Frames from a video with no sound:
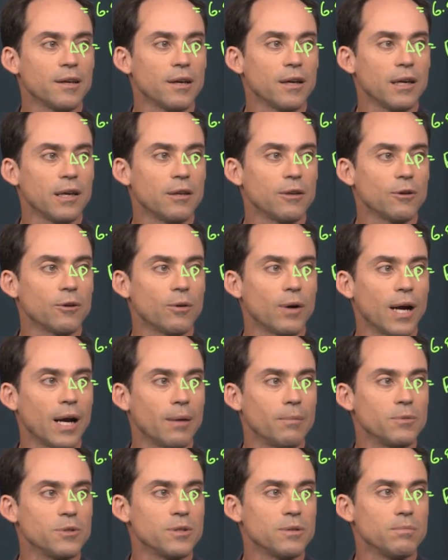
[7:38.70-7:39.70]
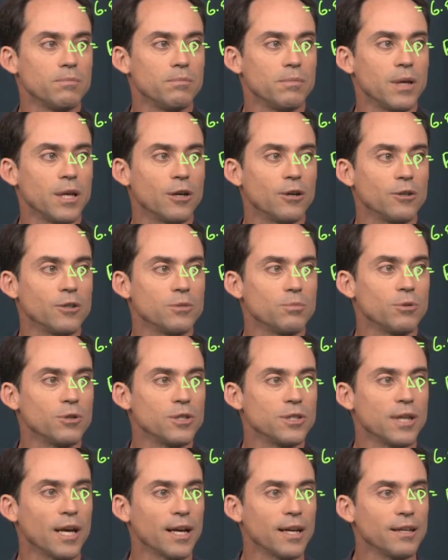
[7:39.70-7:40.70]
kilograms meters per
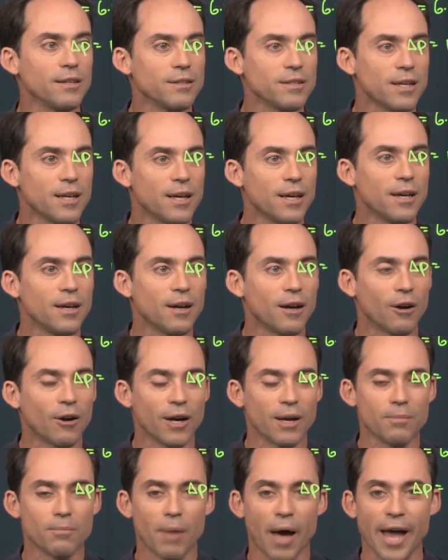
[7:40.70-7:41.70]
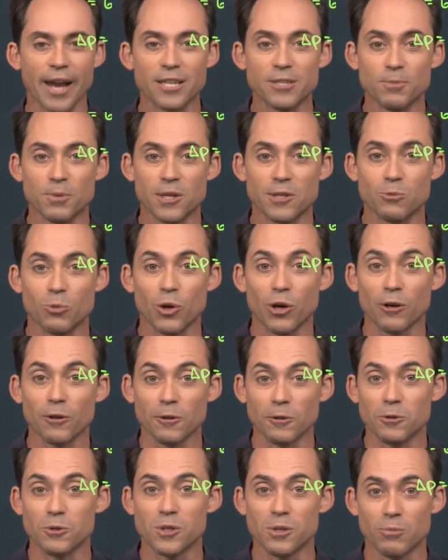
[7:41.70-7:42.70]
second. All right, minus because we are
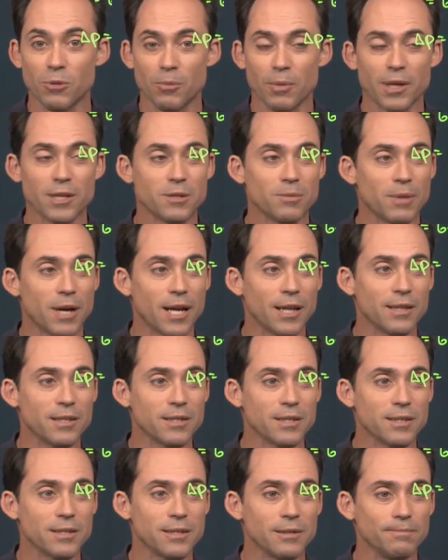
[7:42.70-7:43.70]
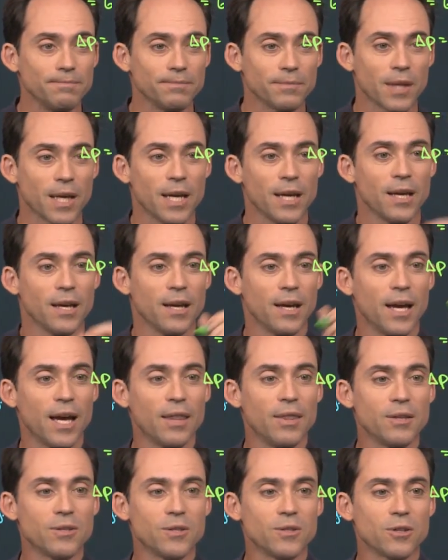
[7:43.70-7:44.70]
losing momentum out of the system.
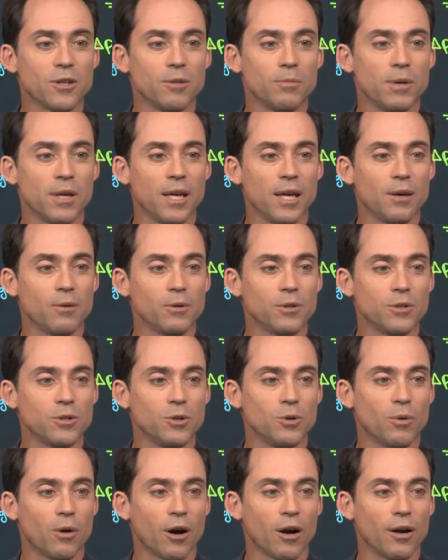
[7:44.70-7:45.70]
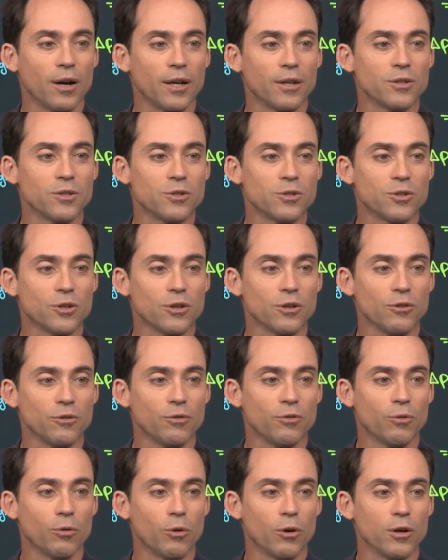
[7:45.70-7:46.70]
And this is going to be equal to our external
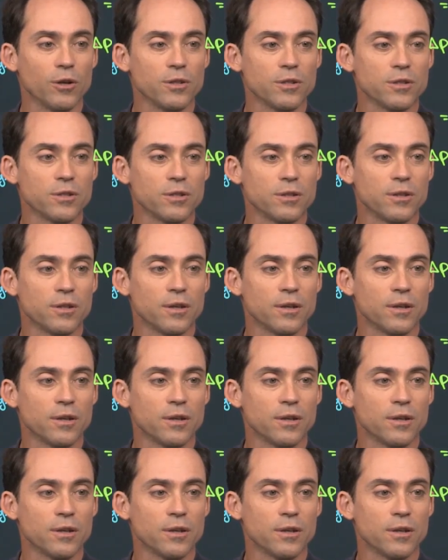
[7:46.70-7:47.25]
force